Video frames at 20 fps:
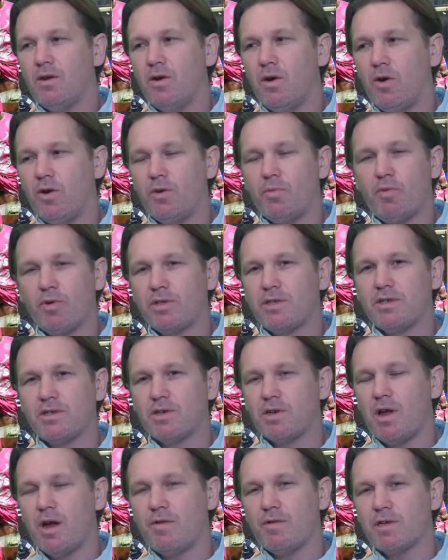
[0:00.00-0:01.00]
on a British
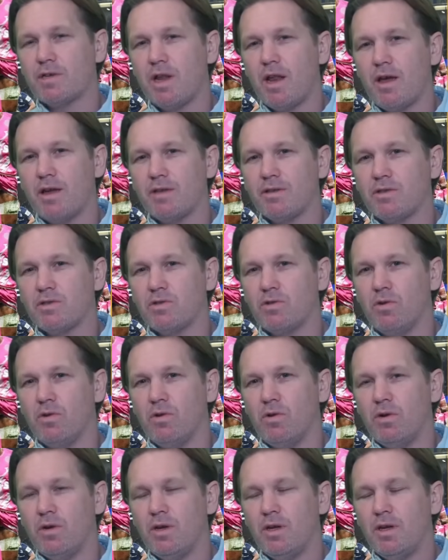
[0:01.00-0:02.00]
and Irish Lions
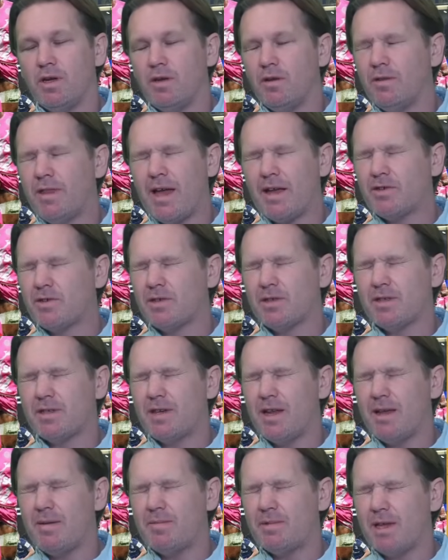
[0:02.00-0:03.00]
tour. That just
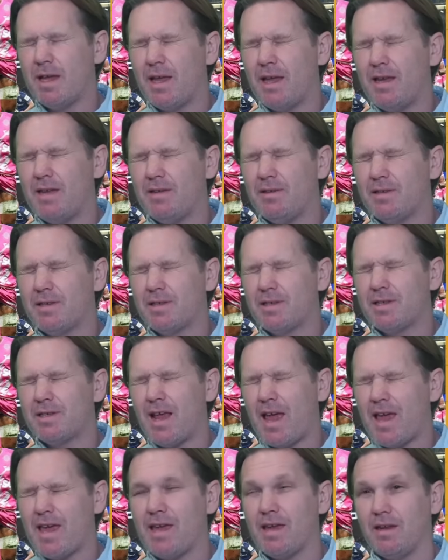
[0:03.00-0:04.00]
seems
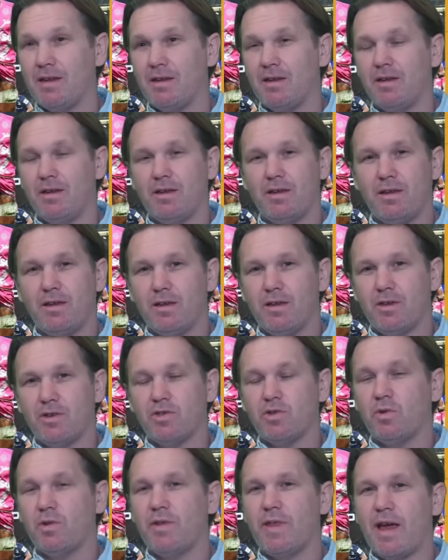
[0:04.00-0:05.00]
insane. And
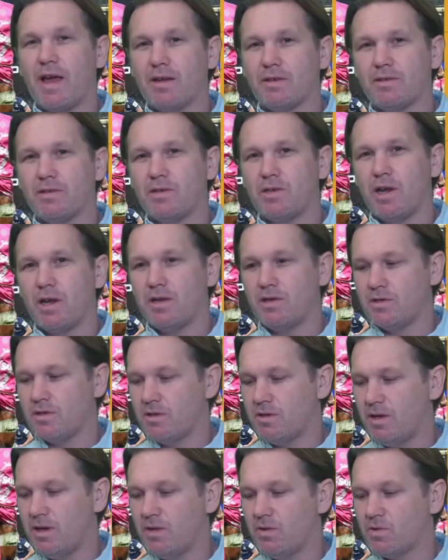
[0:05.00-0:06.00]
surely that has to
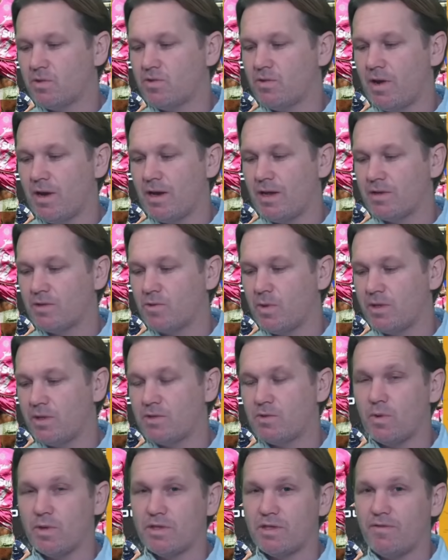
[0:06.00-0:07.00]
change in Australia
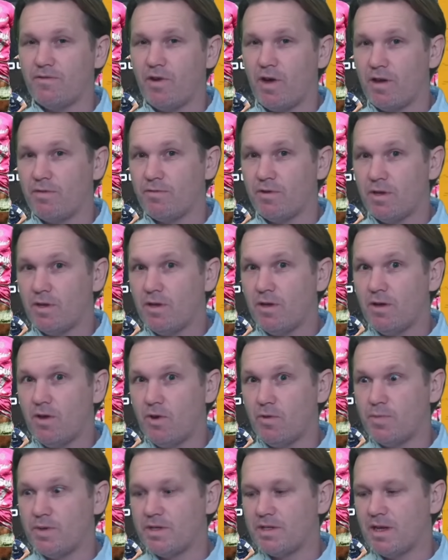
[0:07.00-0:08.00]
2025.
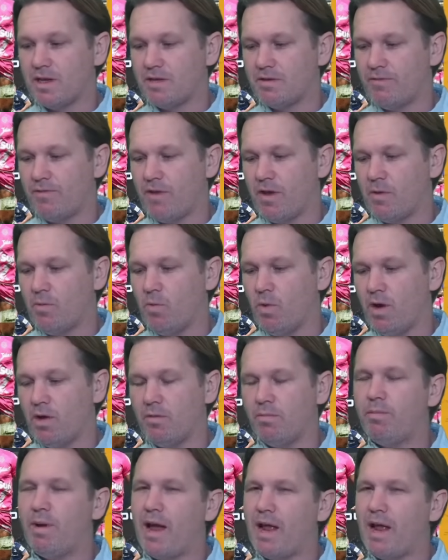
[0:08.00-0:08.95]
Hope he stays fit and well. But